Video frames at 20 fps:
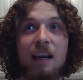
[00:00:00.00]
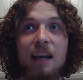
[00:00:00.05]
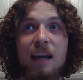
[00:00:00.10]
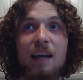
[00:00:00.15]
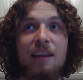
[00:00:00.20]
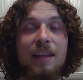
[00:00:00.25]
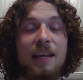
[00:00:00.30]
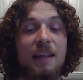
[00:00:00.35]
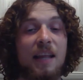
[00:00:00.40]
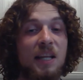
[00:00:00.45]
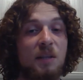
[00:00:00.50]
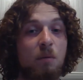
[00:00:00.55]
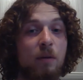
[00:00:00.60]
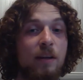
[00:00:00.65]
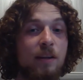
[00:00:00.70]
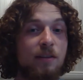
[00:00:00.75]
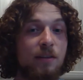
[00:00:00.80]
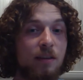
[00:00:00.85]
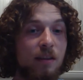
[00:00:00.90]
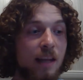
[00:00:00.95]
And then that's
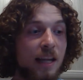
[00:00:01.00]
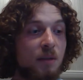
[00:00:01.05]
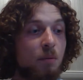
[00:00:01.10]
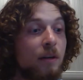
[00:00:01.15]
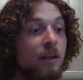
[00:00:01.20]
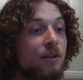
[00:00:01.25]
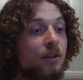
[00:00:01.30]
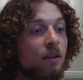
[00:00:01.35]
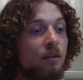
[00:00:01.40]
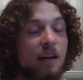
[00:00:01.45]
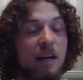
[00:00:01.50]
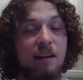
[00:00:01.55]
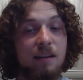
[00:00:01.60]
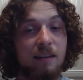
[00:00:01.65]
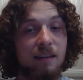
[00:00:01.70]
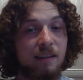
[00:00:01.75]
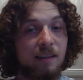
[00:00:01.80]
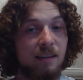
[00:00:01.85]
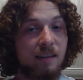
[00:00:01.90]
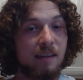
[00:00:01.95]
when you
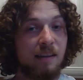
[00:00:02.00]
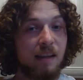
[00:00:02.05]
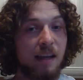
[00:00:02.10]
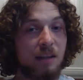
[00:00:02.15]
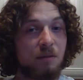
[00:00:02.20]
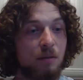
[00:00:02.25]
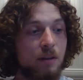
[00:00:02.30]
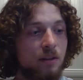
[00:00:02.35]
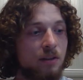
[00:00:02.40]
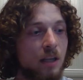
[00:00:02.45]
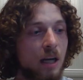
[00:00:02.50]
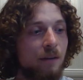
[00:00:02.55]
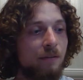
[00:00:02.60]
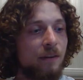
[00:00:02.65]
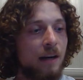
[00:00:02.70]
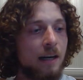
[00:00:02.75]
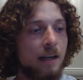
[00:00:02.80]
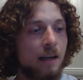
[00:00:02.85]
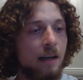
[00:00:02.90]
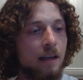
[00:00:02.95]
surrender. That's when you stop
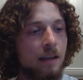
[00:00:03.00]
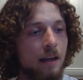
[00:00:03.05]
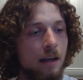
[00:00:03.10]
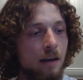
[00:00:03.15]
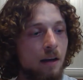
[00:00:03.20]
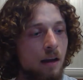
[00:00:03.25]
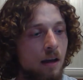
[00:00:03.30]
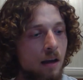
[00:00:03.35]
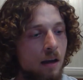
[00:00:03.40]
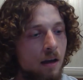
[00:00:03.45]
fighting. And then